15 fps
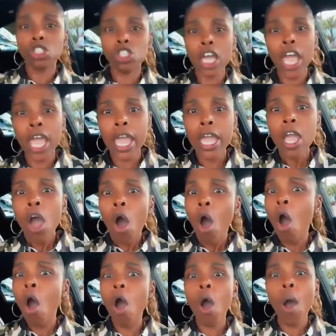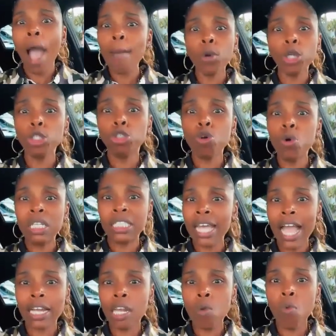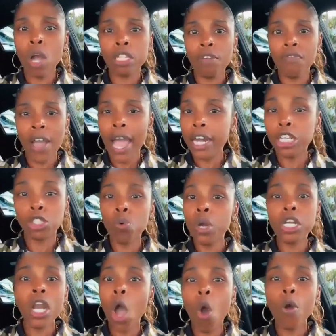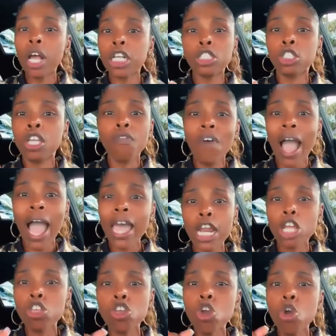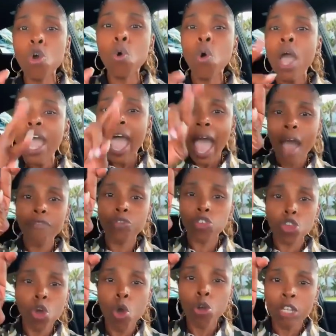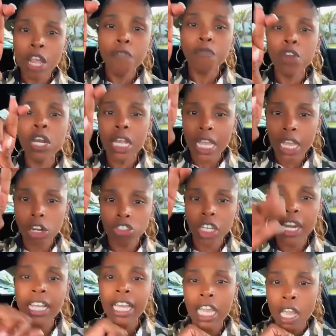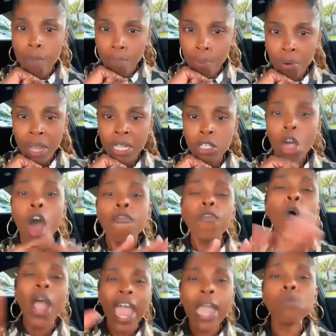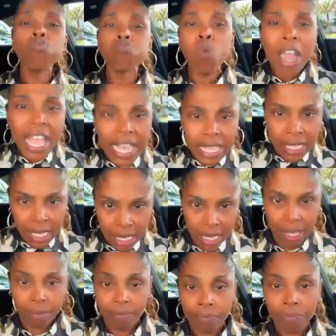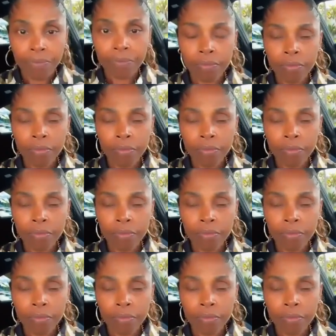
and say, oh, I'm going to do exactly what Divine is doing. No, because Divine and you have two different energetic imprints for a reason.